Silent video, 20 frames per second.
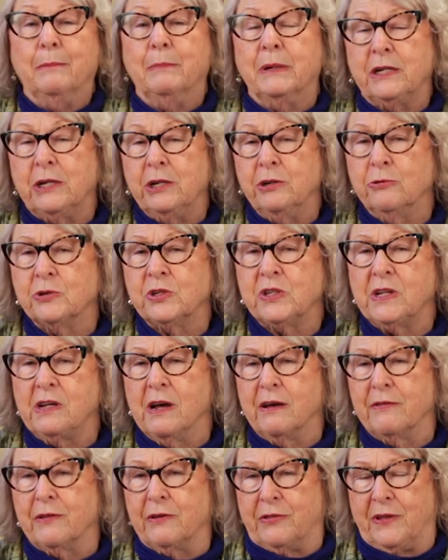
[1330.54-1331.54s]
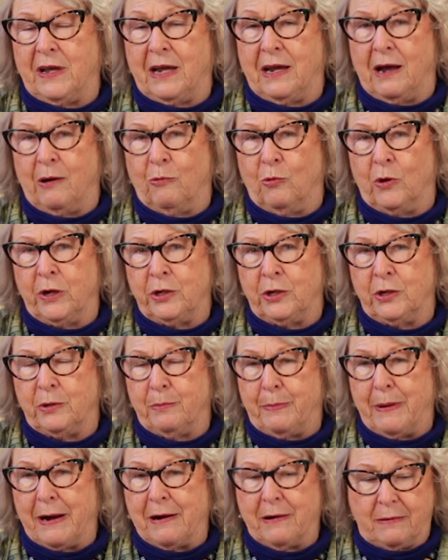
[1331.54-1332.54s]
But here's the other thing I want you to
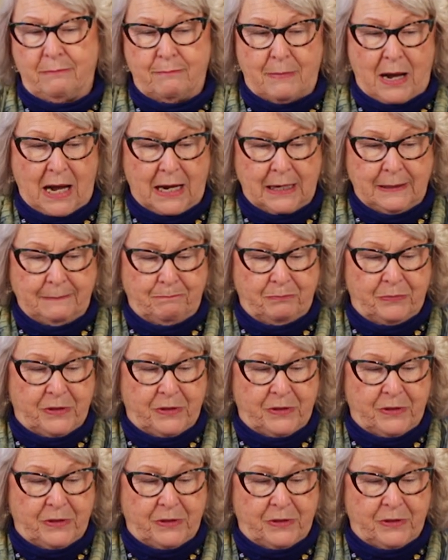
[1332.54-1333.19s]
bear in mind.